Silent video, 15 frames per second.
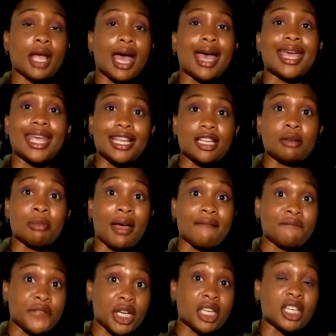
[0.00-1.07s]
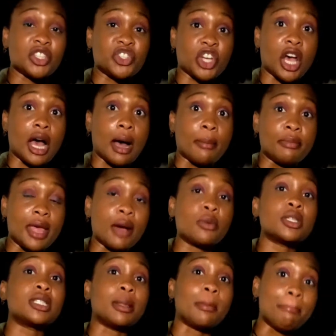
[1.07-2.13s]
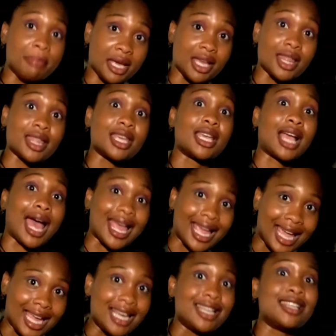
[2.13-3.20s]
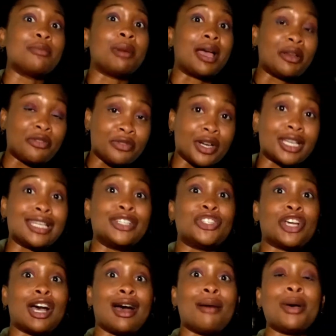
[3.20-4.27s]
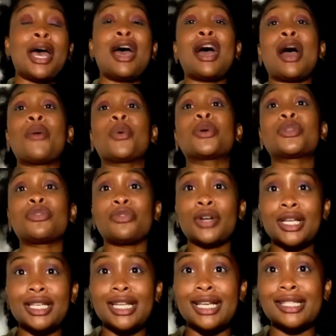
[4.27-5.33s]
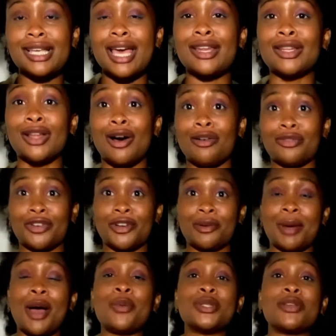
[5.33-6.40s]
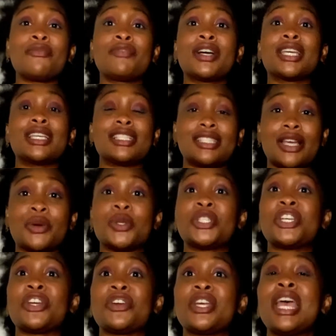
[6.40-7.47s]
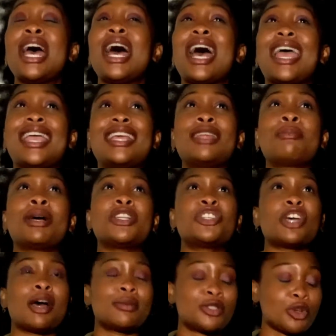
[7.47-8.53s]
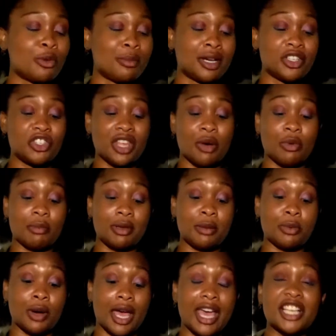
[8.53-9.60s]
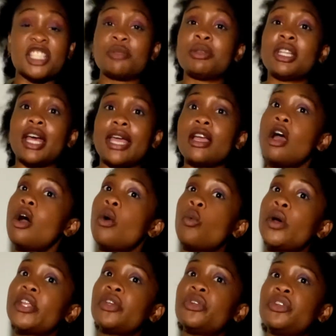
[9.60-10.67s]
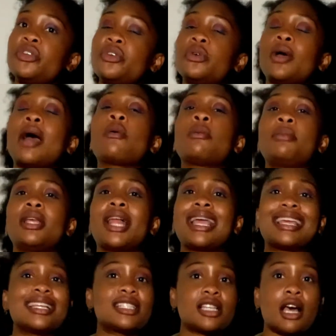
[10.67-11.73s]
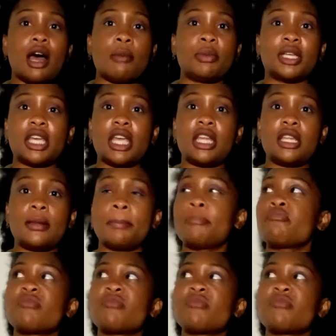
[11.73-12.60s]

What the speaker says: I hated my fucking job. That was the big thing. I hated my fucking job. I worked front desk at a law firm. I was a fucking secretary. I hated my job so much that when people asked me like, what do you do? I would be like, it's complicated.